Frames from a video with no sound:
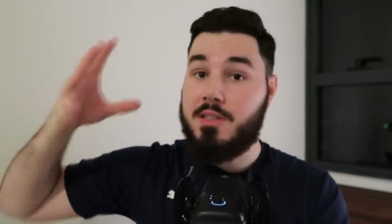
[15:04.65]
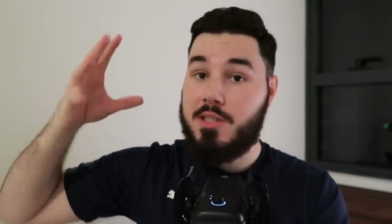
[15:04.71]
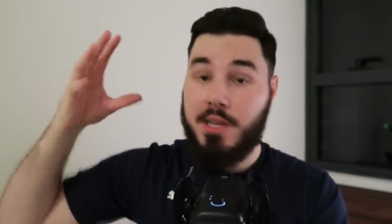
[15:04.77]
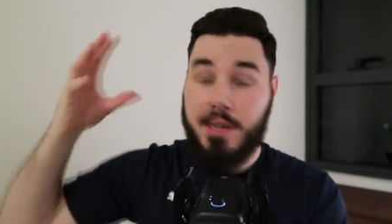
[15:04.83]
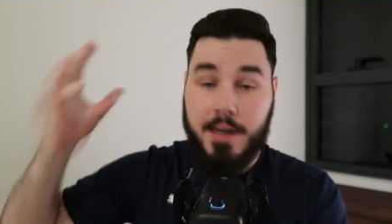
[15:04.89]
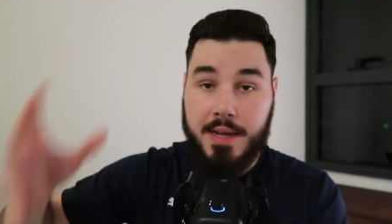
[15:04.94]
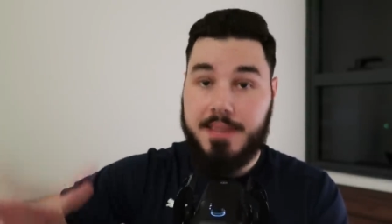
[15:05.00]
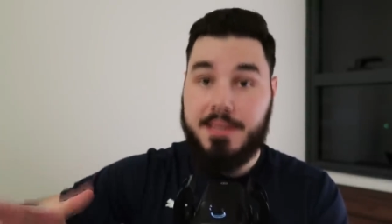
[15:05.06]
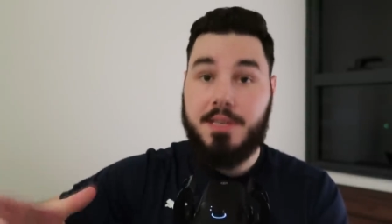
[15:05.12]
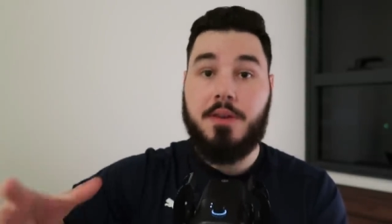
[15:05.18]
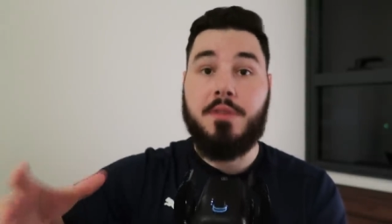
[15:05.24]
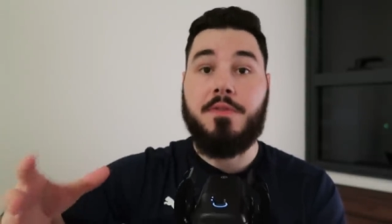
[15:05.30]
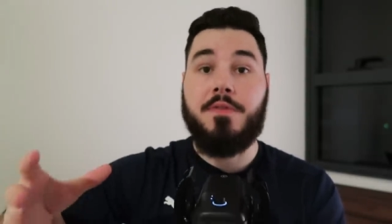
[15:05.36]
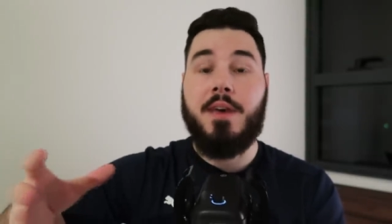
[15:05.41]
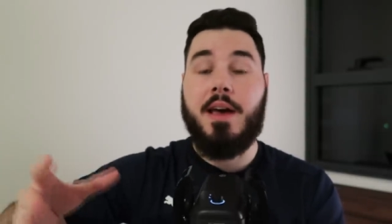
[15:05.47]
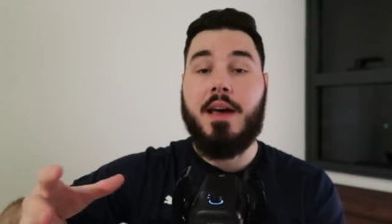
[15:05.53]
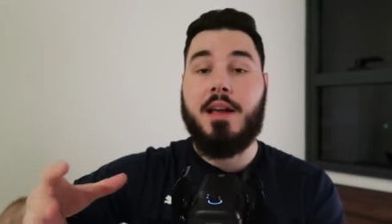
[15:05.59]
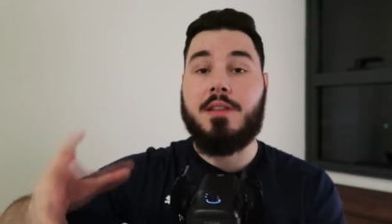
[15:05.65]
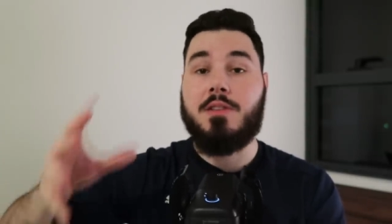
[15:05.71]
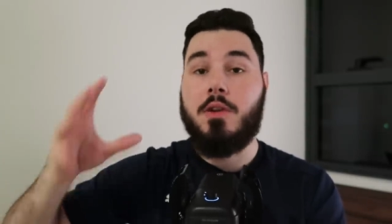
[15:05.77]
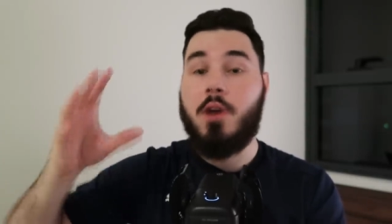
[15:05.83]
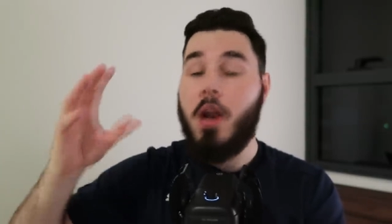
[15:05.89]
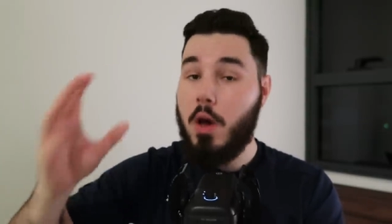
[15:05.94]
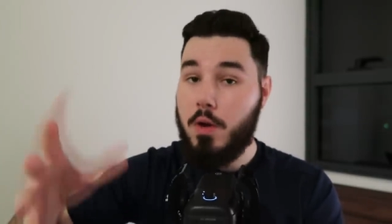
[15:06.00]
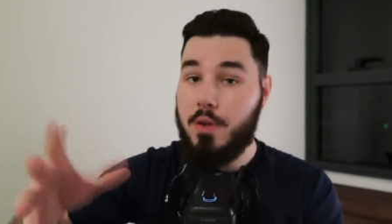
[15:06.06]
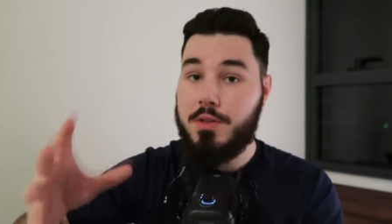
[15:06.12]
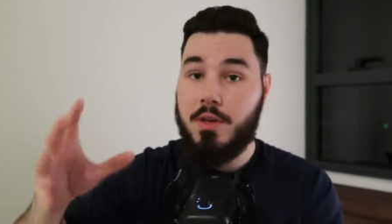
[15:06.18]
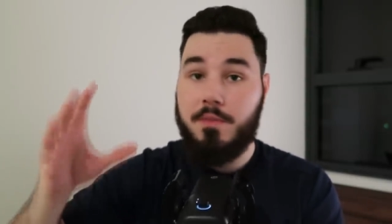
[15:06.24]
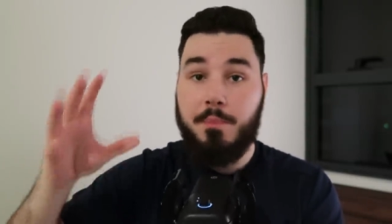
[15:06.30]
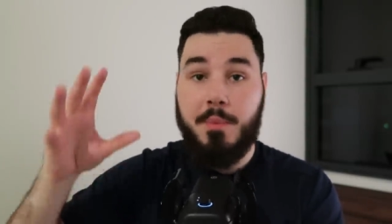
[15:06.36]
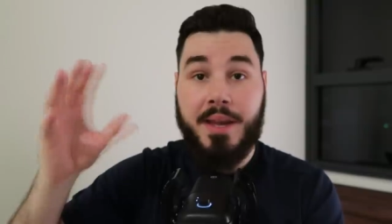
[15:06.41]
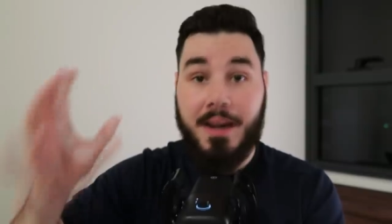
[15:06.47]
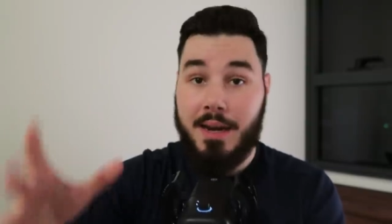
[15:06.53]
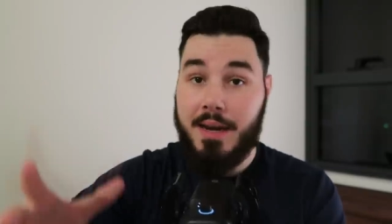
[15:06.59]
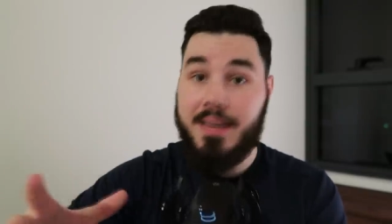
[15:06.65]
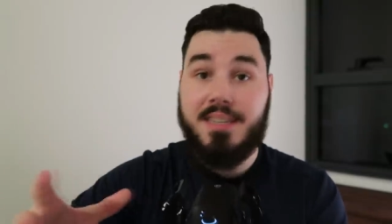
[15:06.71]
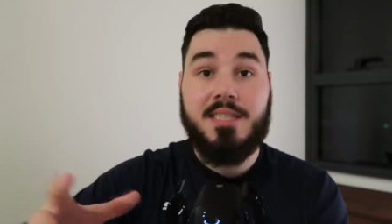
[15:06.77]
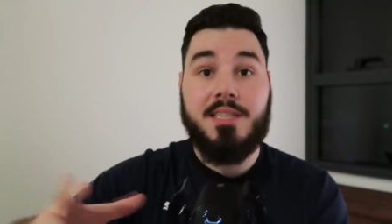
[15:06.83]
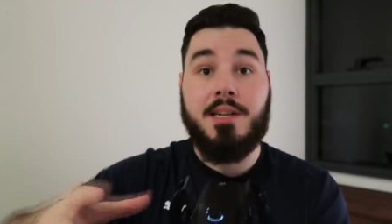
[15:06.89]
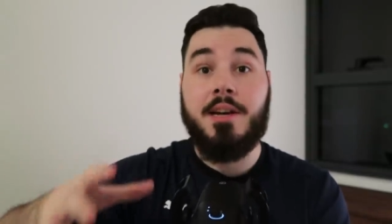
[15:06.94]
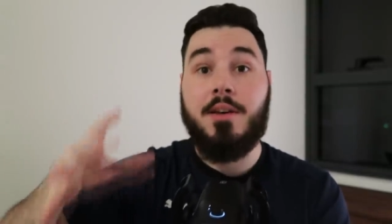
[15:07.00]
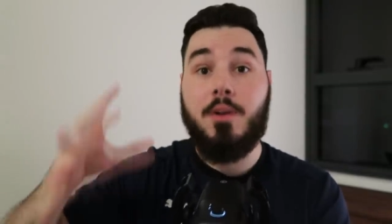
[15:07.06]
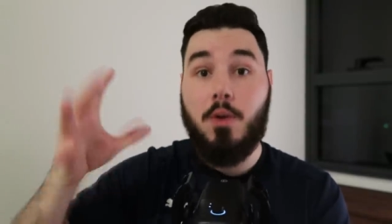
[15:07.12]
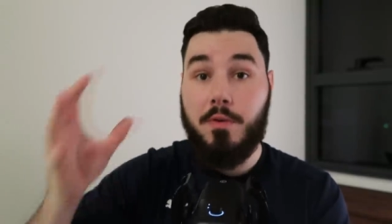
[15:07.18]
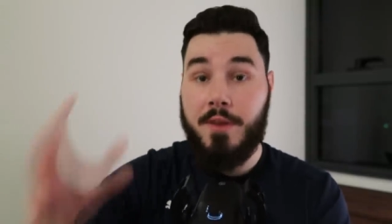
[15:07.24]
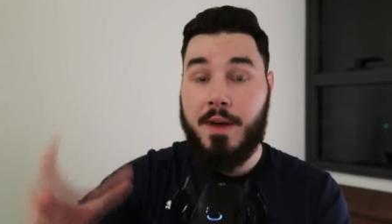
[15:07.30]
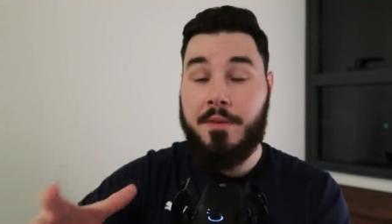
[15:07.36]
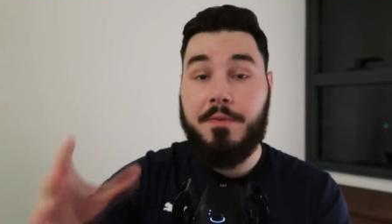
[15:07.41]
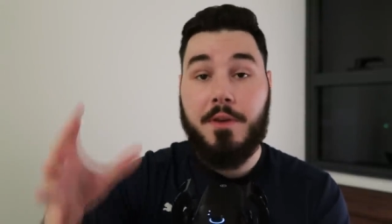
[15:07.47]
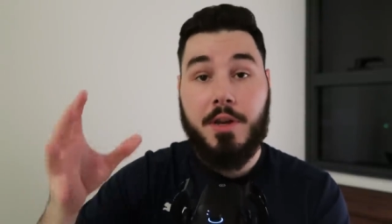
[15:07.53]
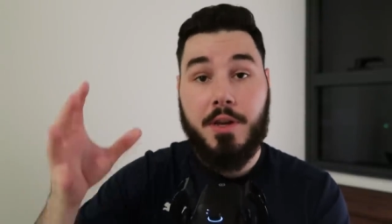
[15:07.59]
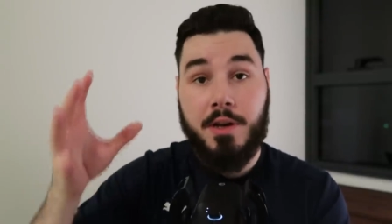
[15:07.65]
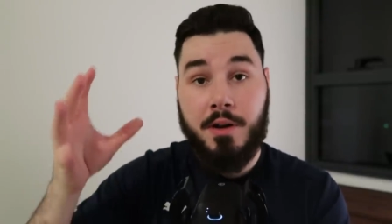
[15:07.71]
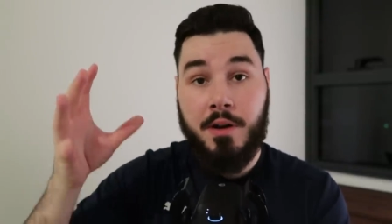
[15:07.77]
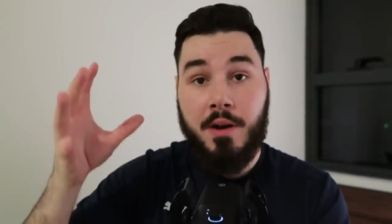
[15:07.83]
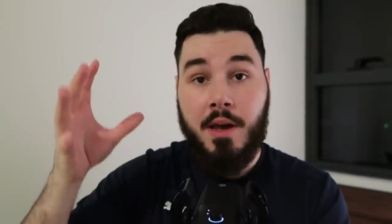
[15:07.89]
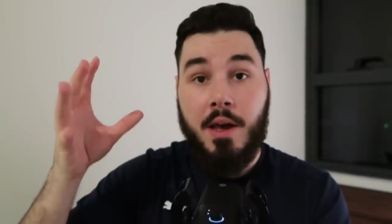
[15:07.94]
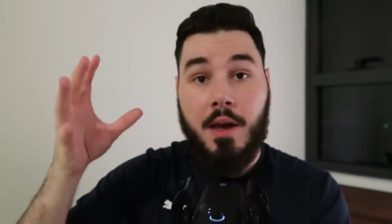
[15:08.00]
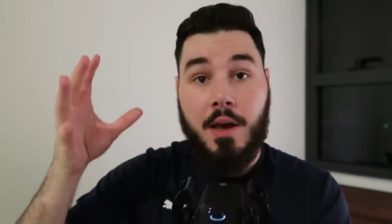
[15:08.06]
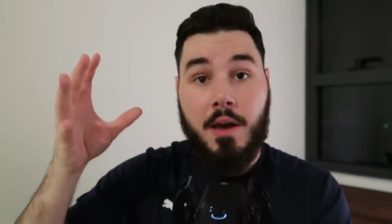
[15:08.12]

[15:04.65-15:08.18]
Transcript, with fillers: Tunisian fans, loads of Middle Eastern and North African